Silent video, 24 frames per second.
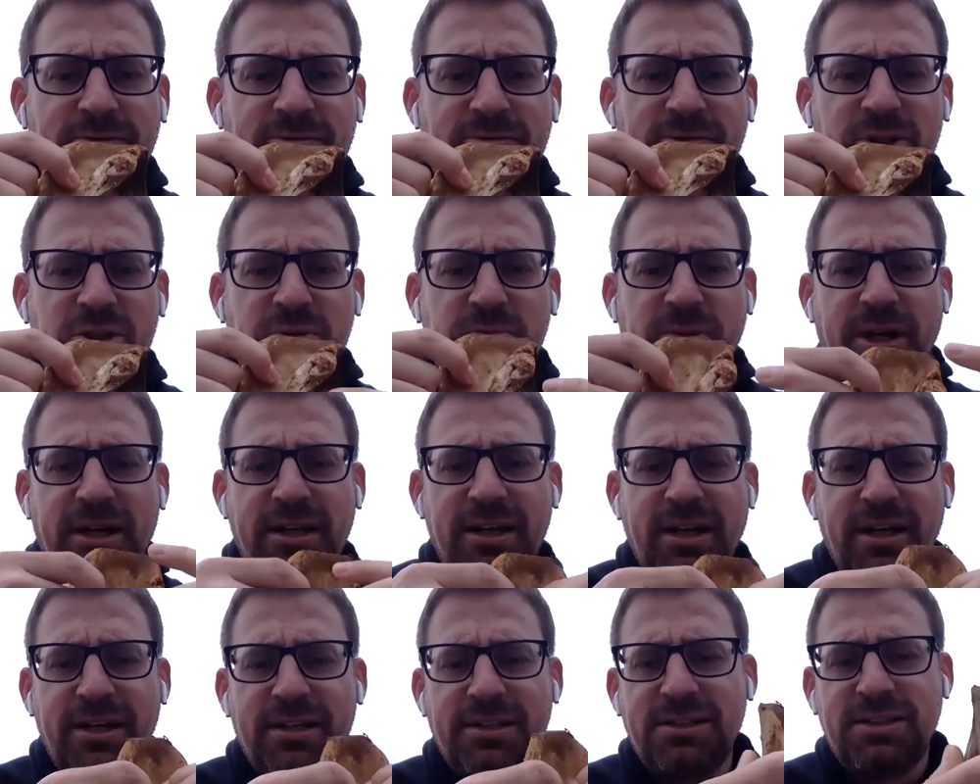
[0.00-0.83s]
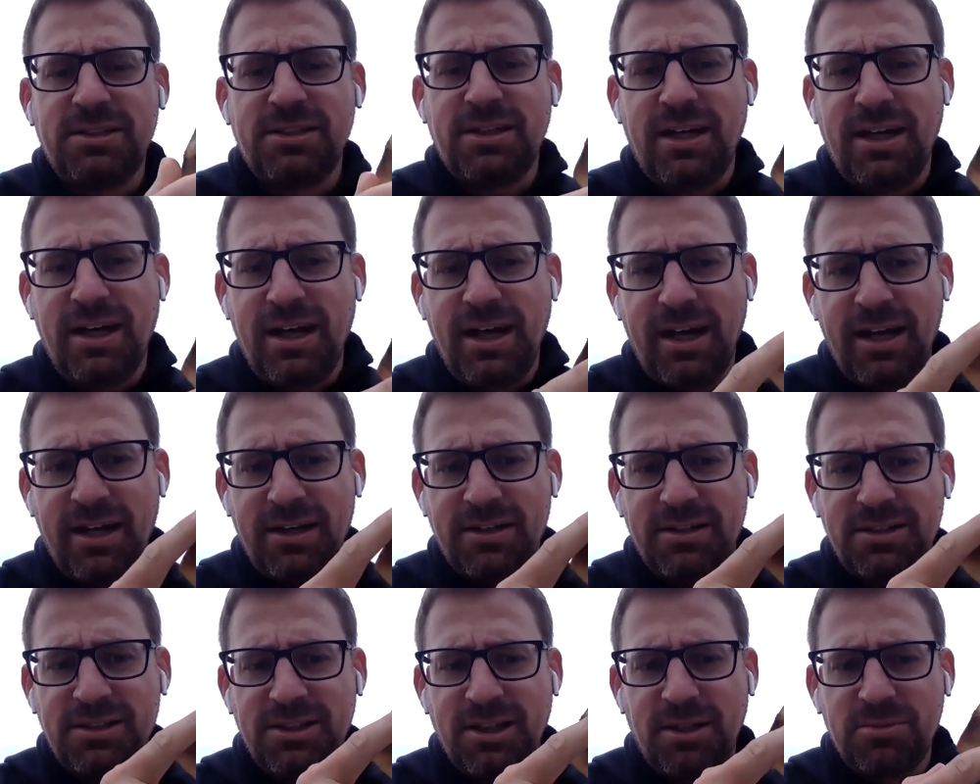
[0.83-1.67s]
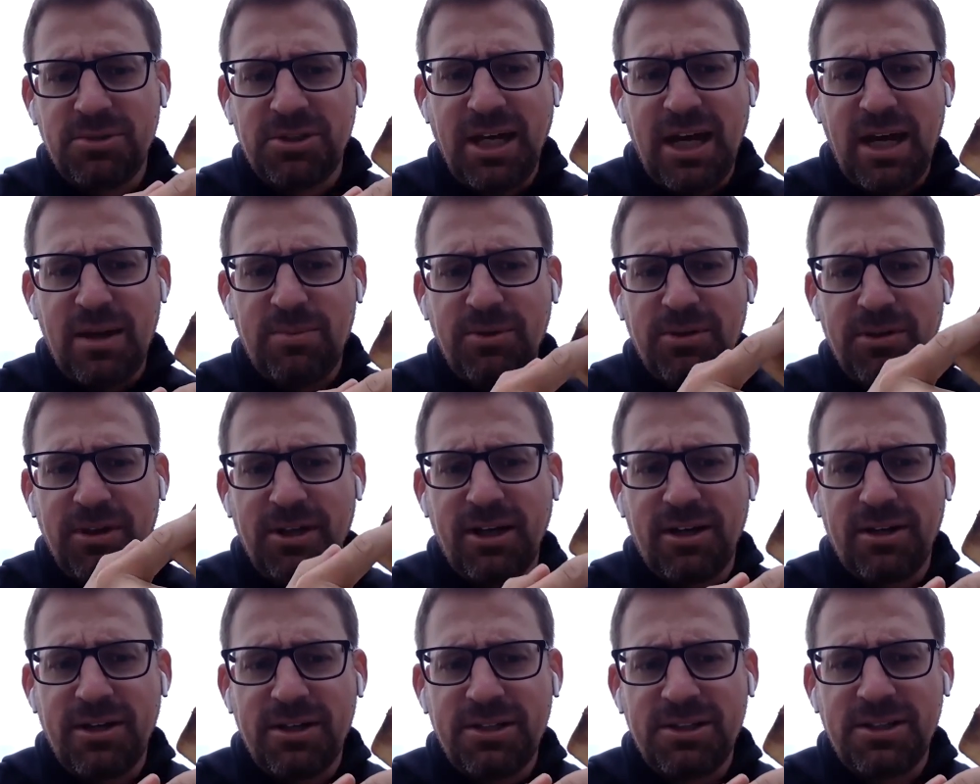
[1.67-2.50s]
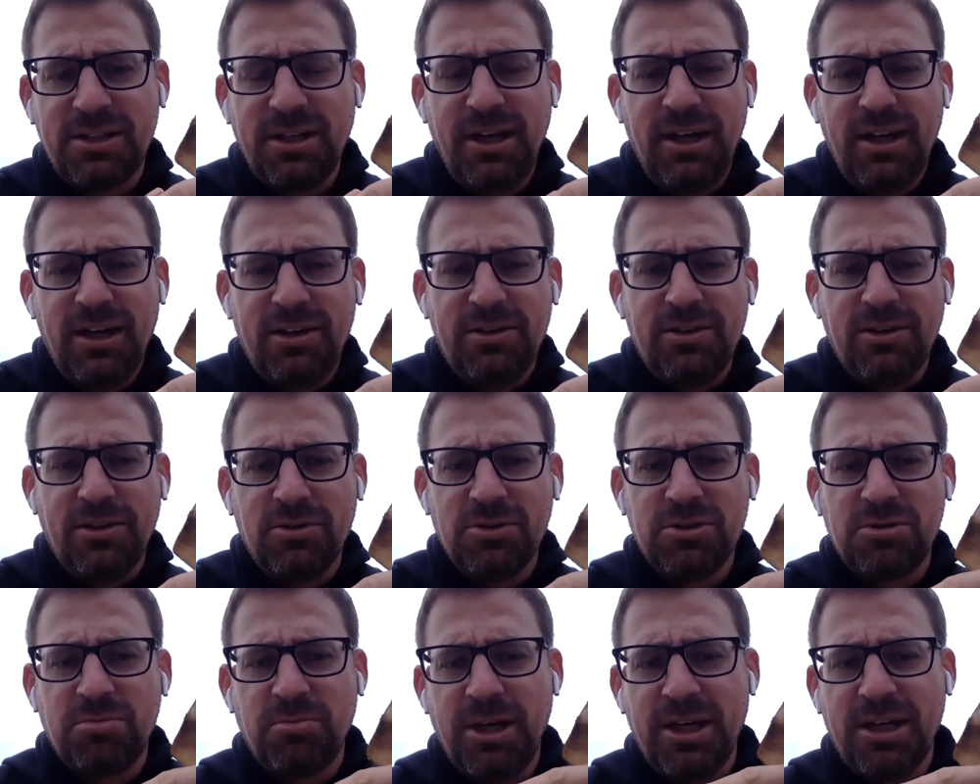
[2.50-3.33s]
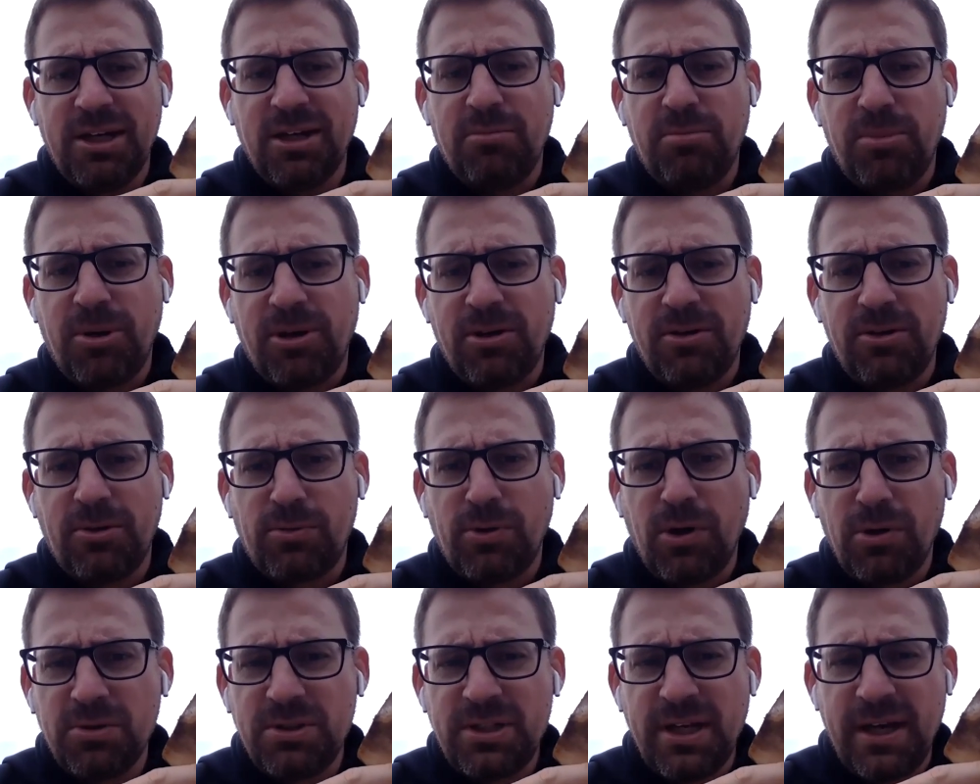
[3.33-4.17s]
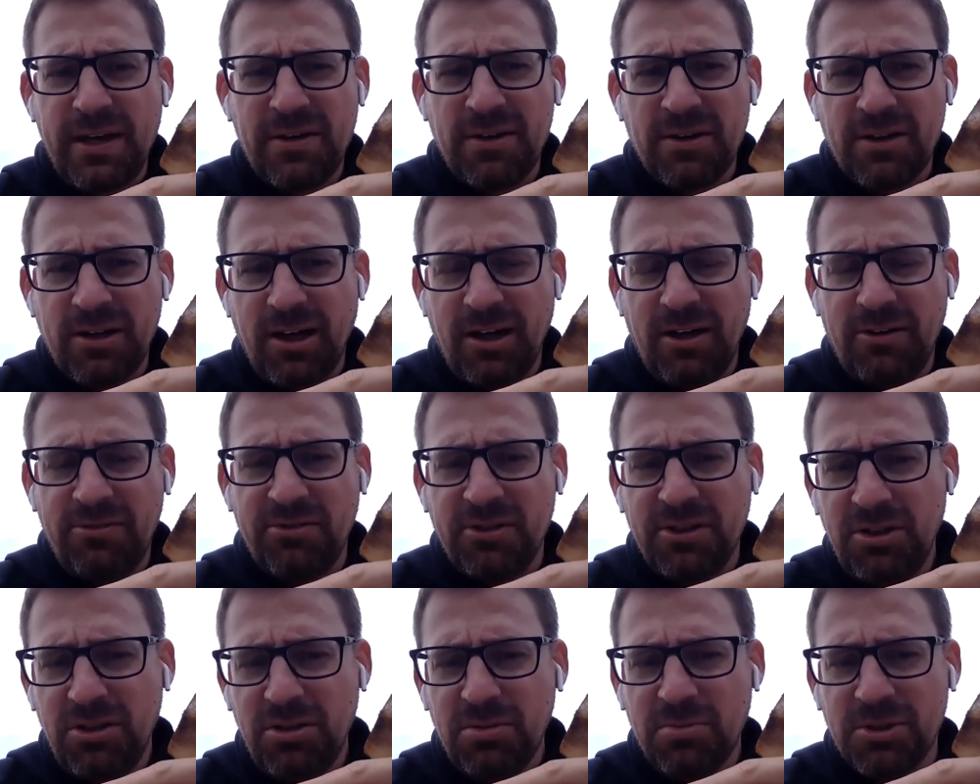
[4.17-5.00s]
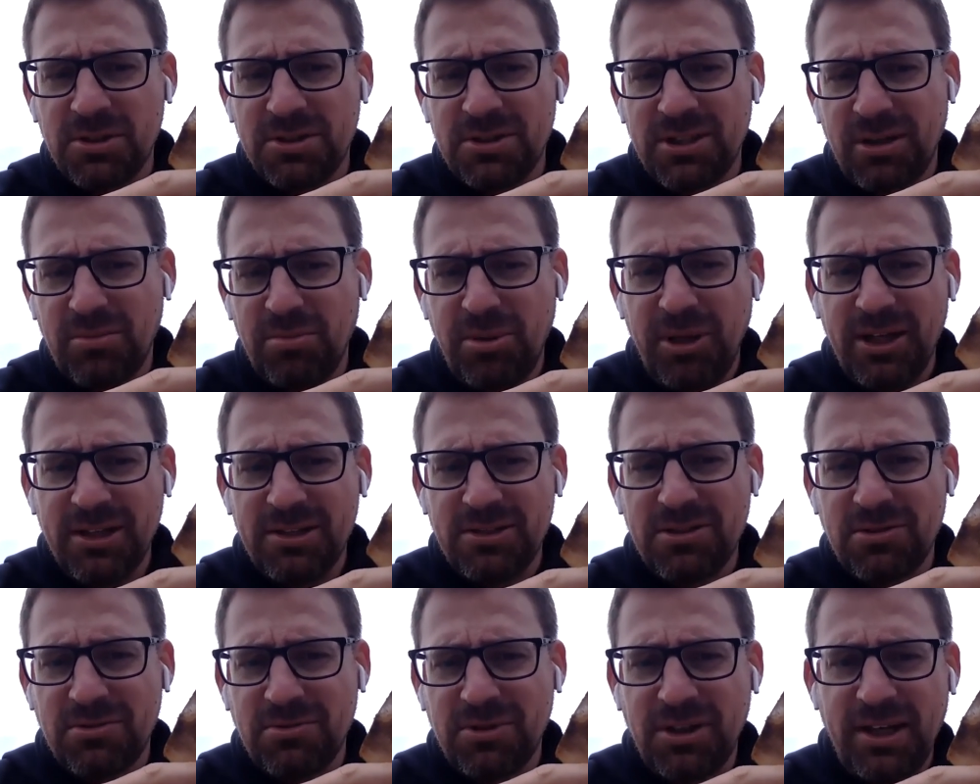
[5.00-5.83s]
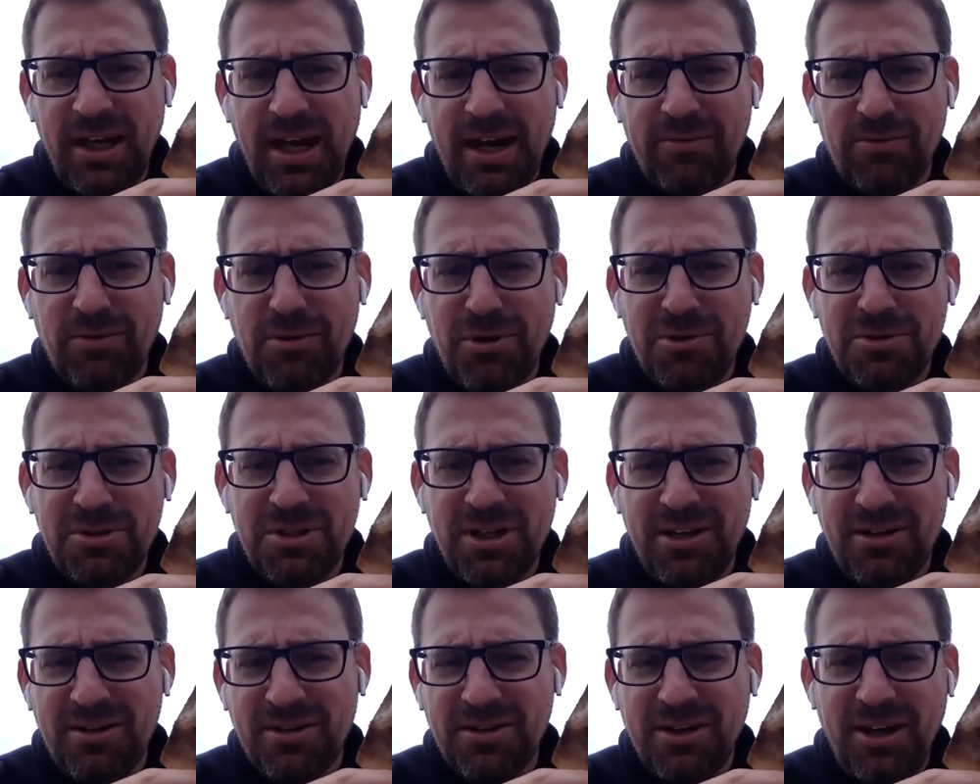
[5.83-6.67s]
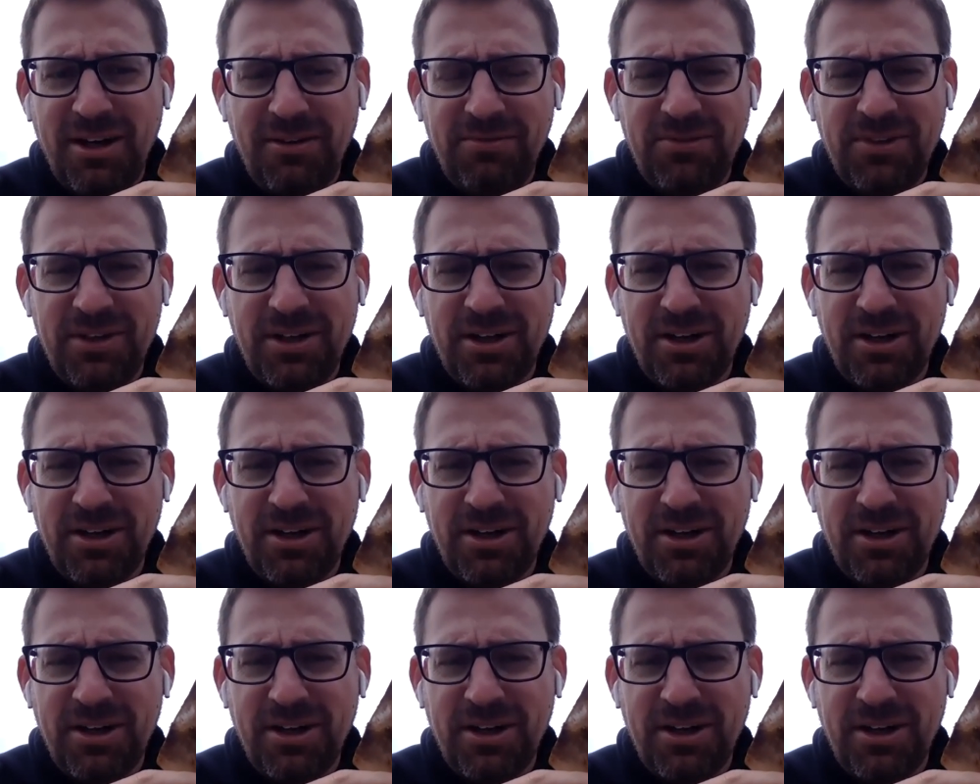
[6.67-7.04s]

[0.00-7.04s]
infraspinatus, and subscapularis, those make up part of the rotator cuff in humans. Now, pigs don't really have a rotator cuff.